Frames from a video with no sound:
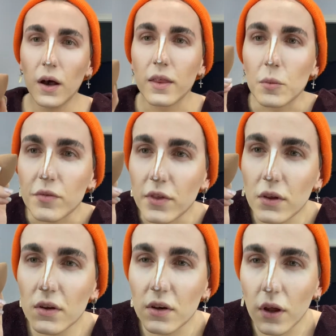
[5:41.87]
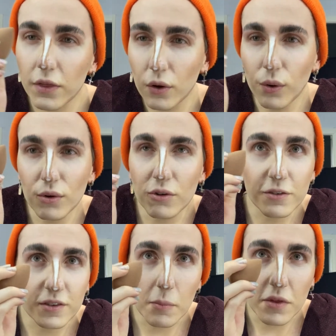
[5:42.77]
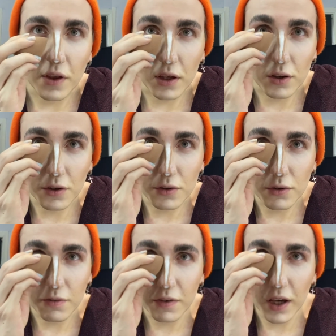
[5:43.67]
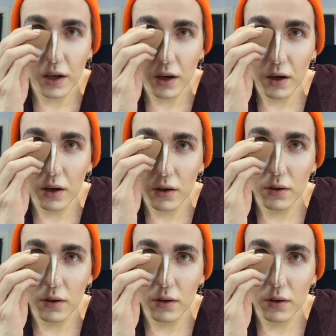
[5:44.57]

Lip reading: Then with the corner of something, you can use your finger.